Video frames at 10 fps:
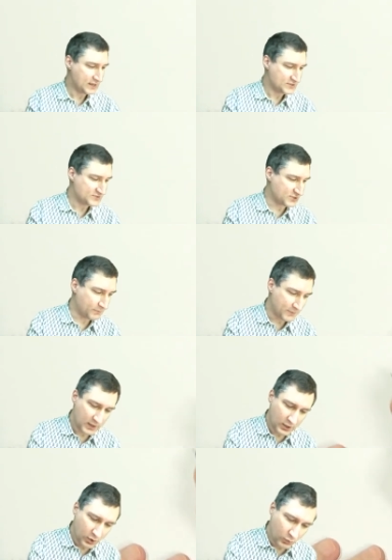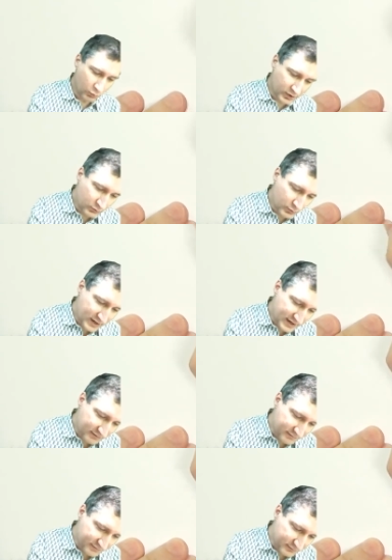So one way
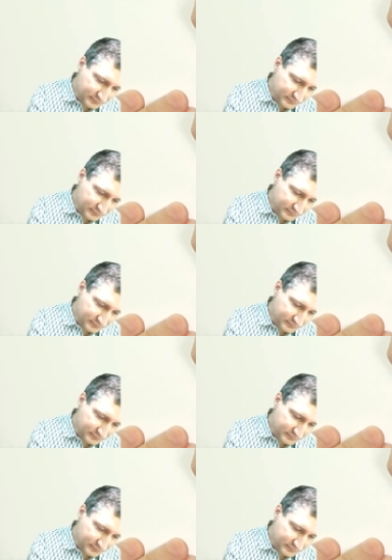of